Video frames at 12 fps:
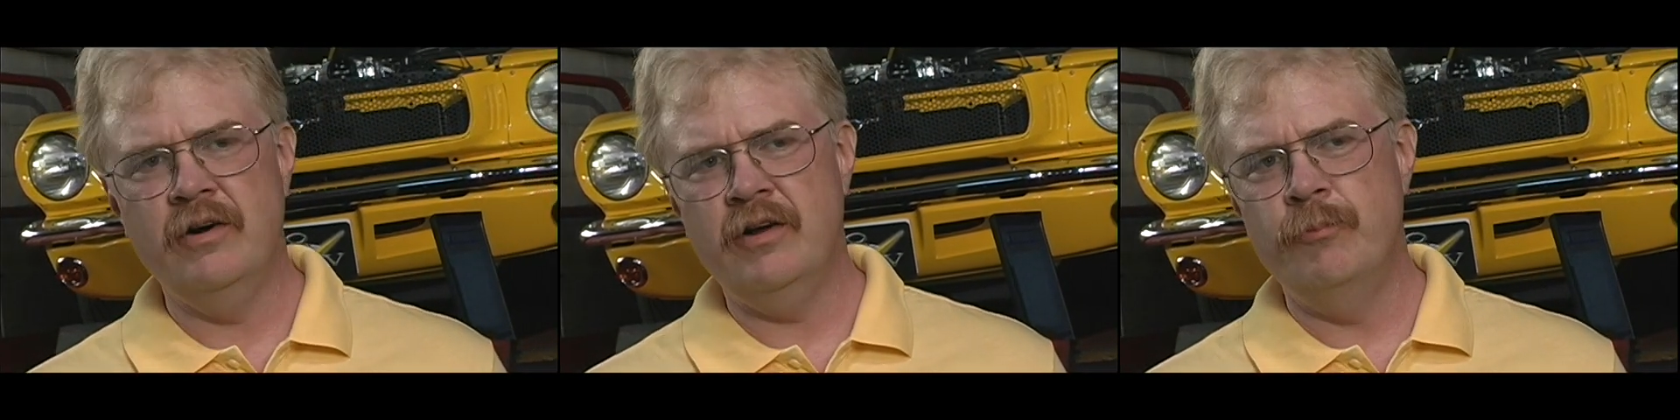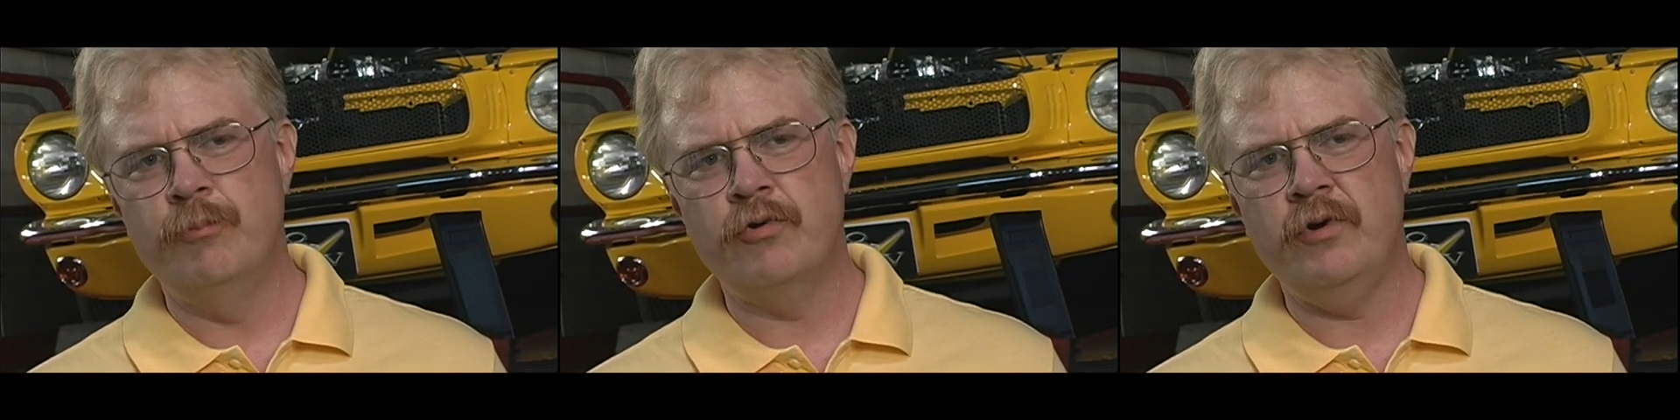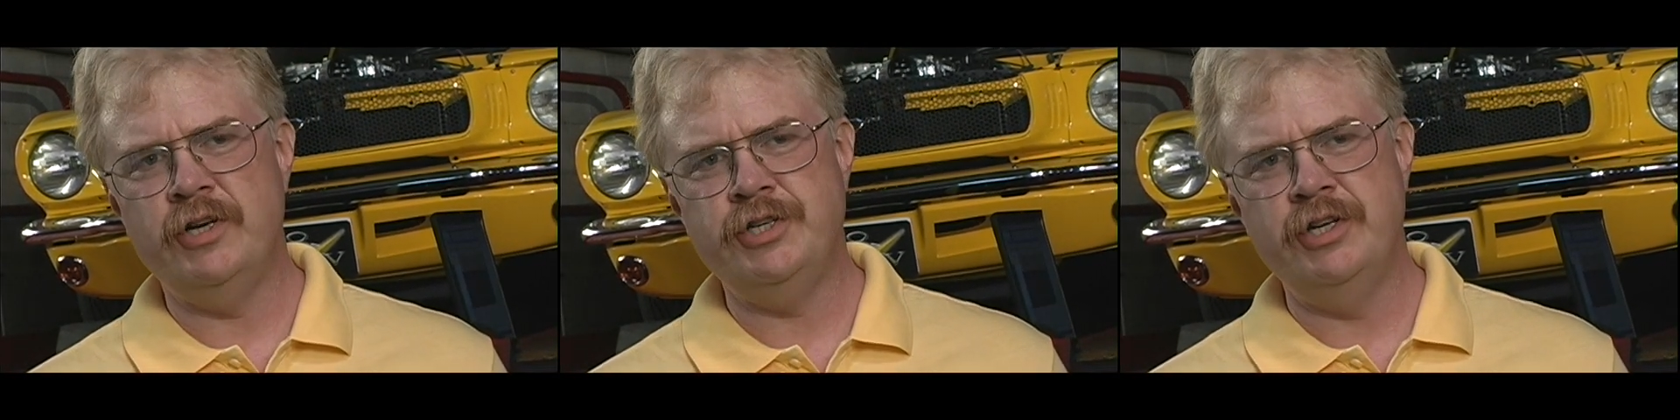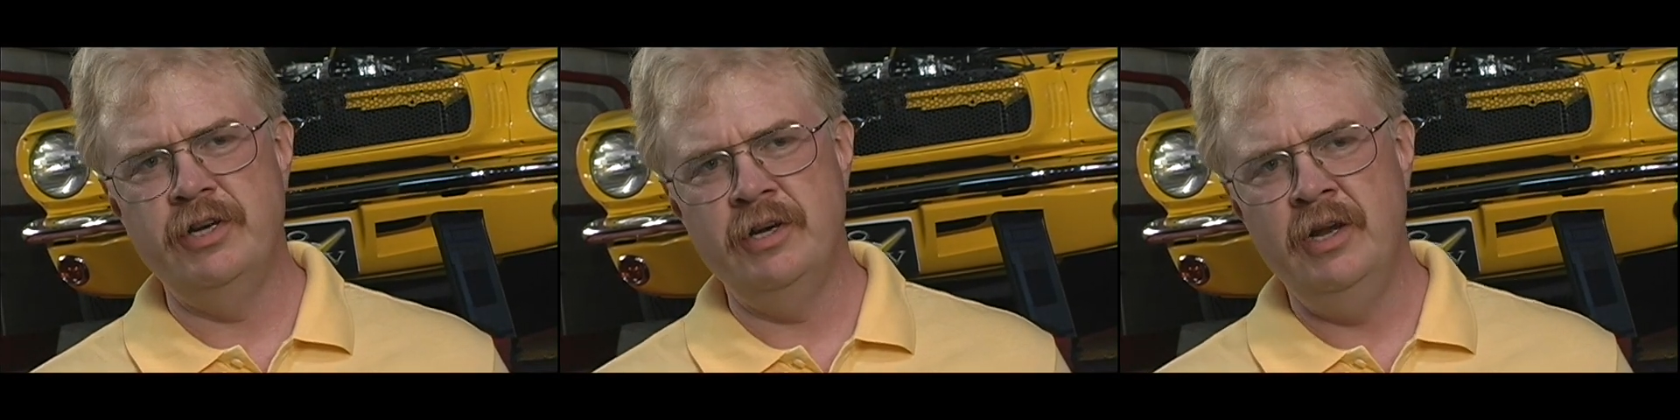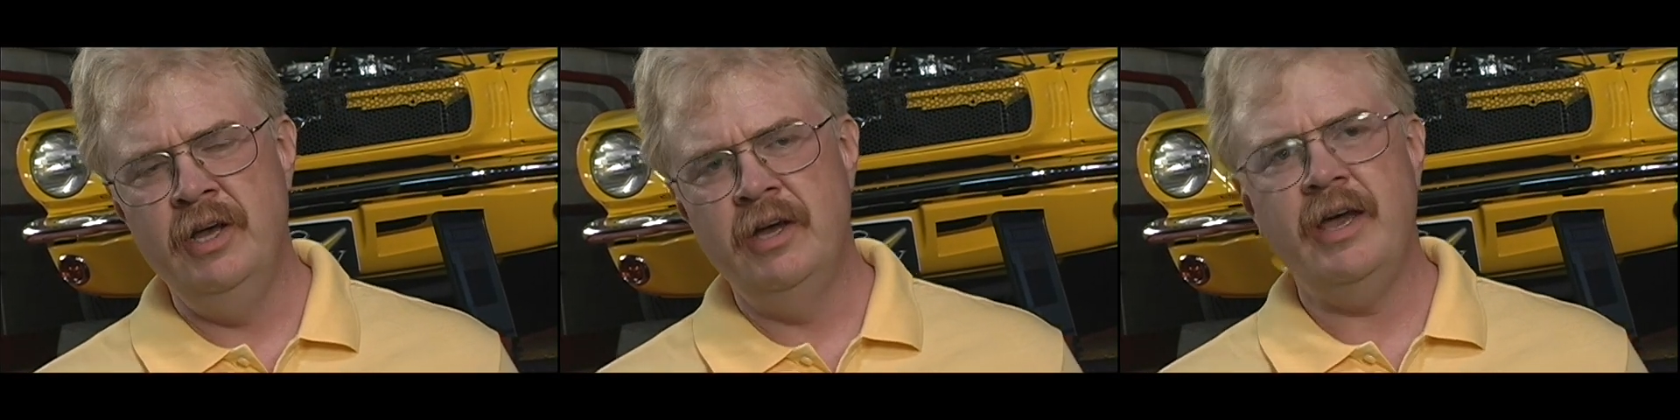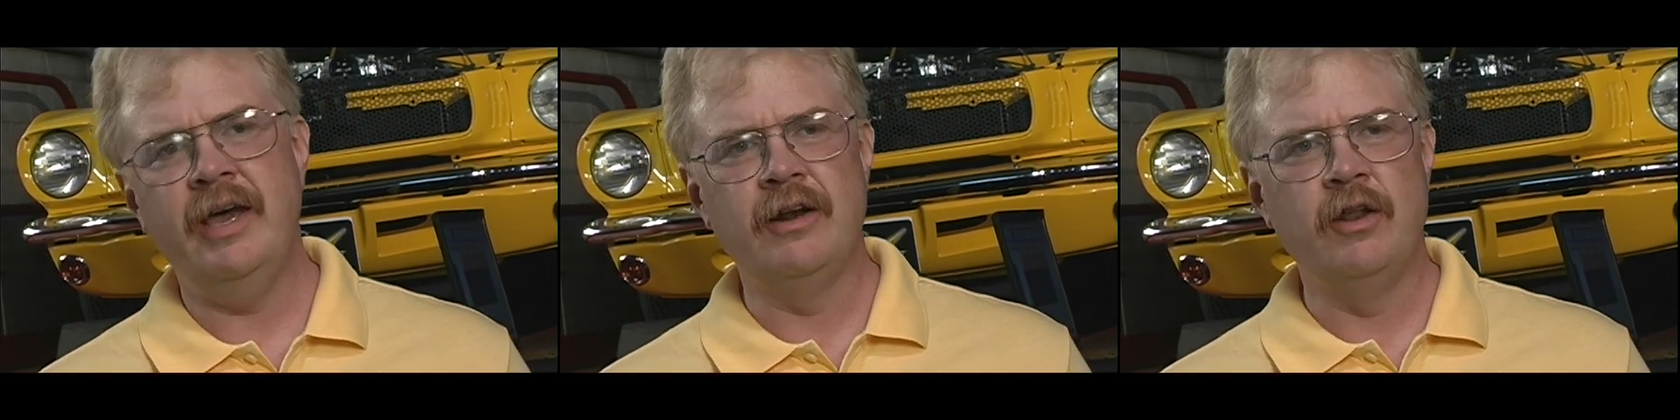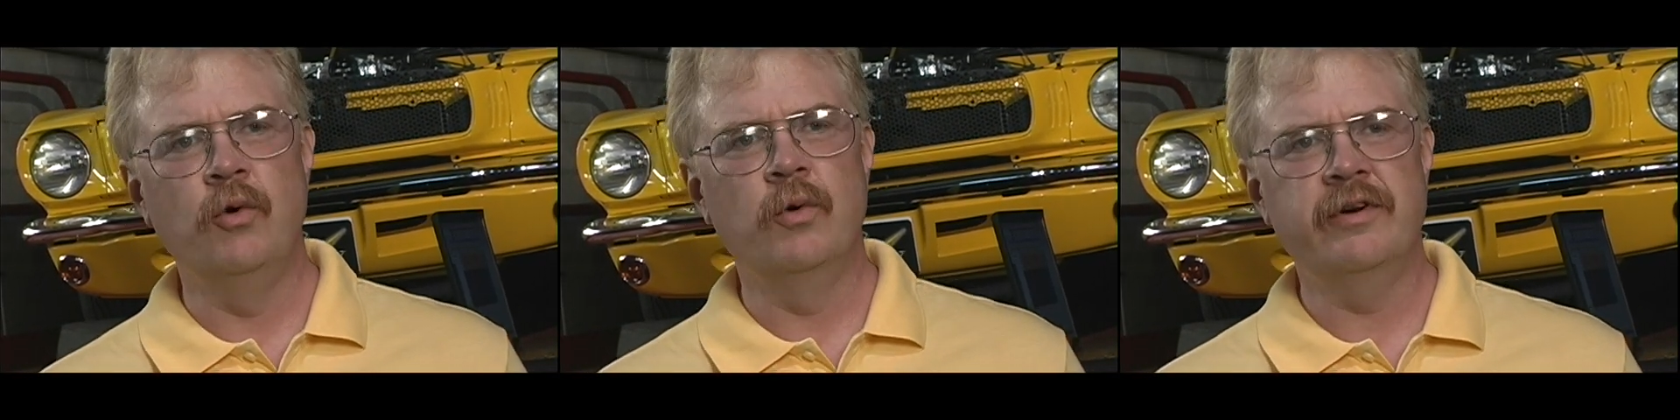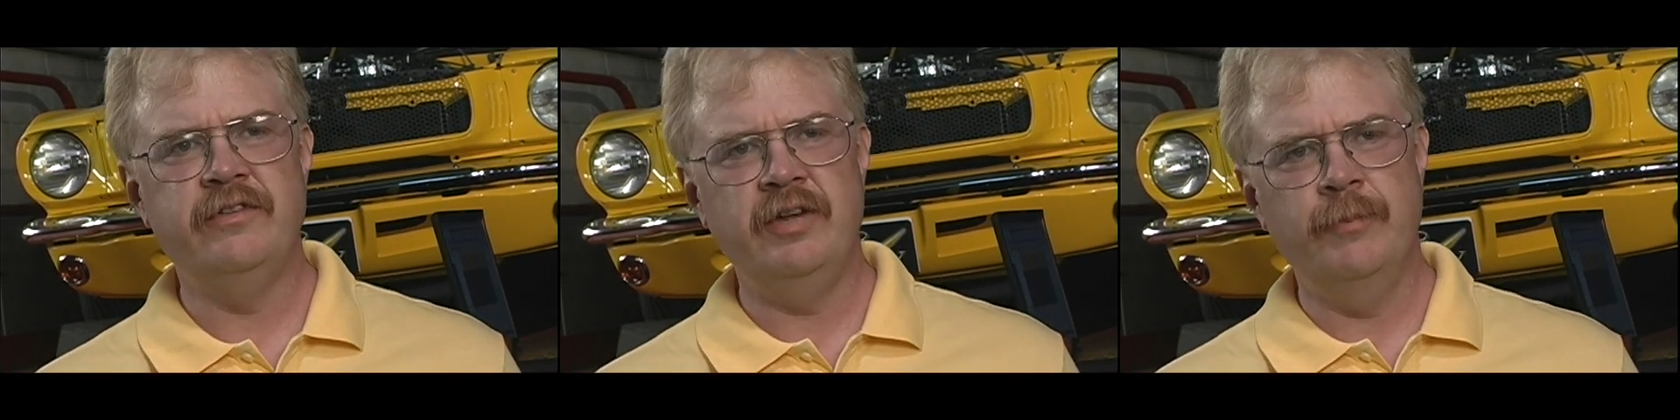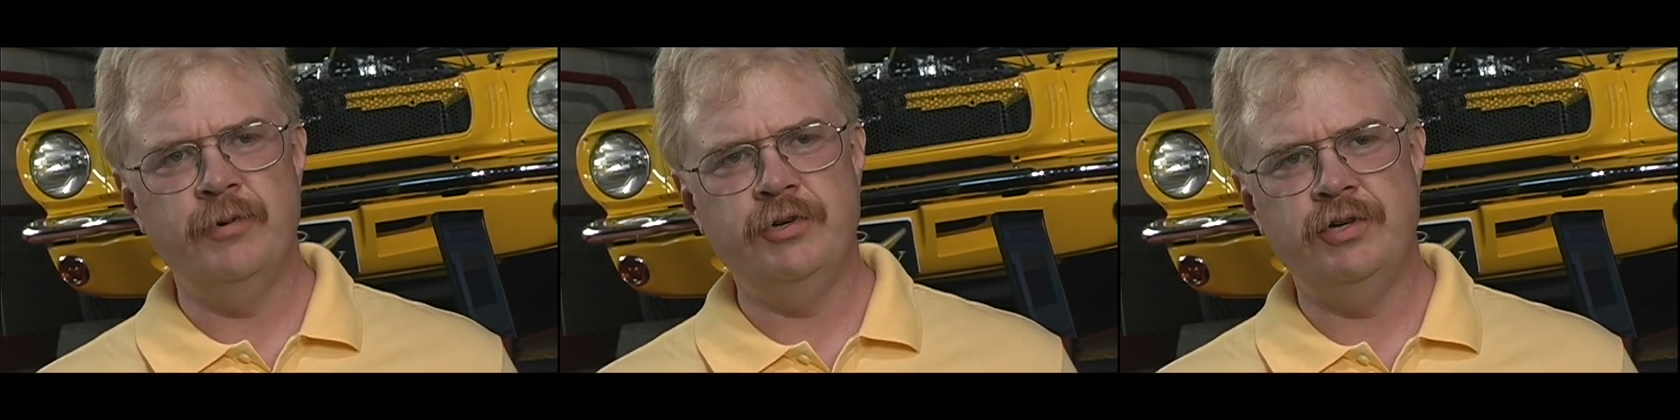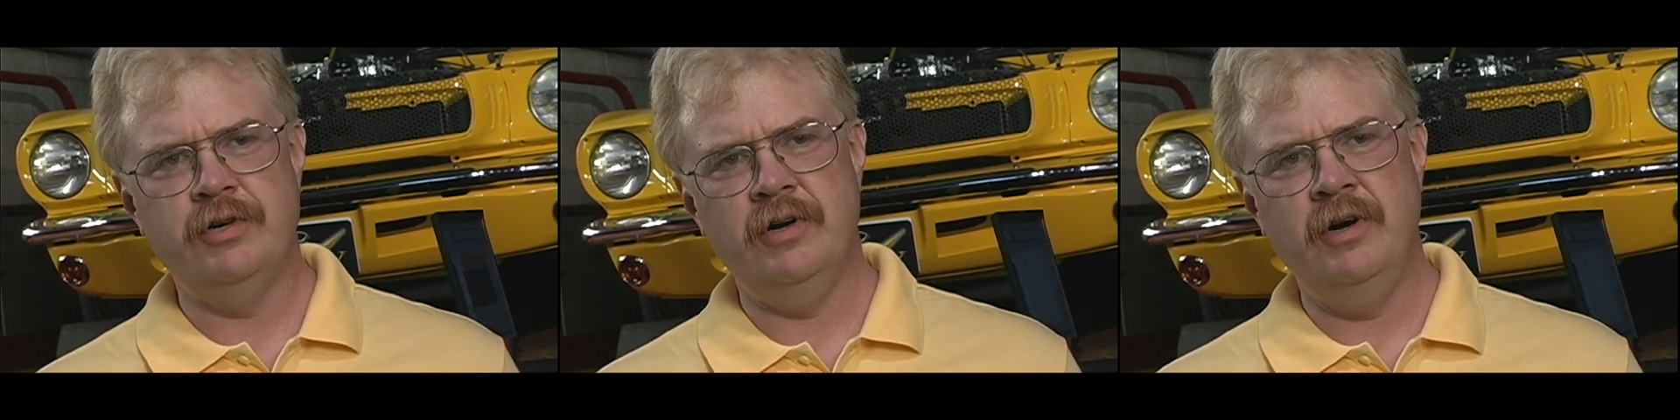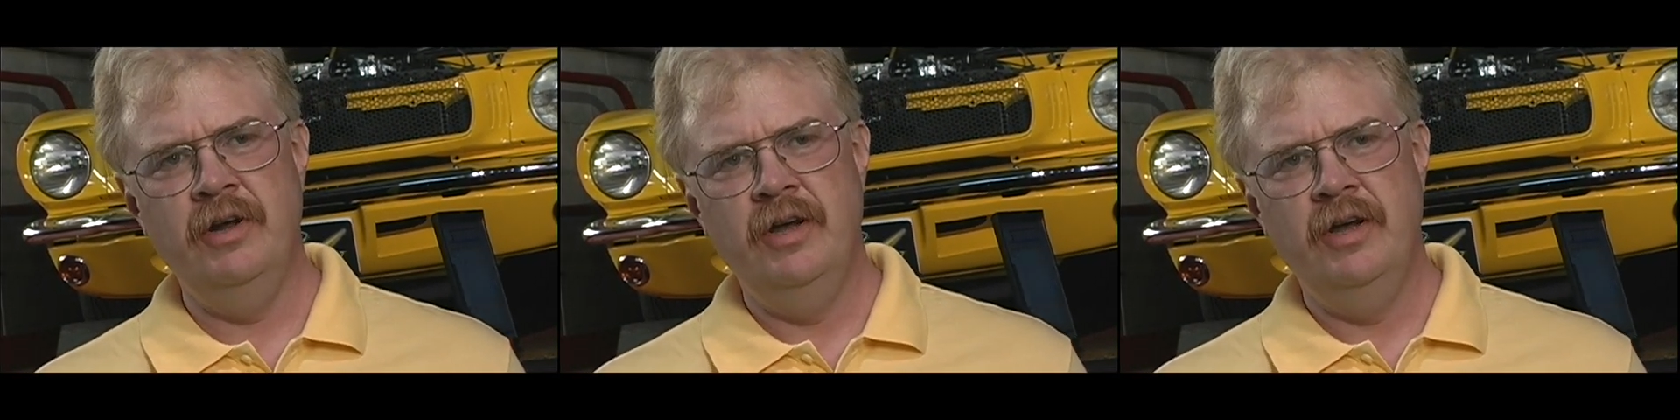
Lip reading: compression at a lower temperature.